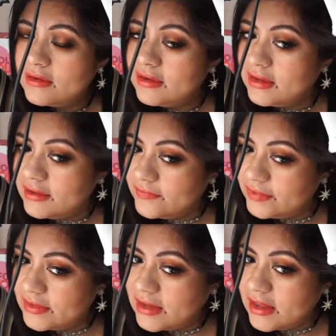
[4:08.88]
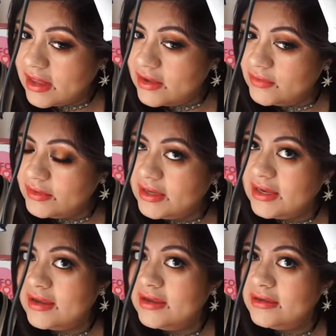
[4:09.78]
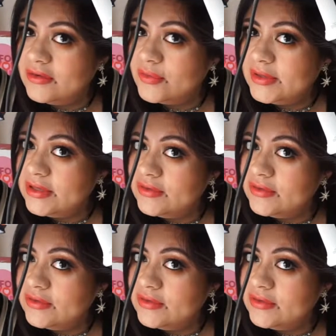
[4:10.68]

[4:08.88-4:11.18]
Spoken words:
Yeah, out, and I normally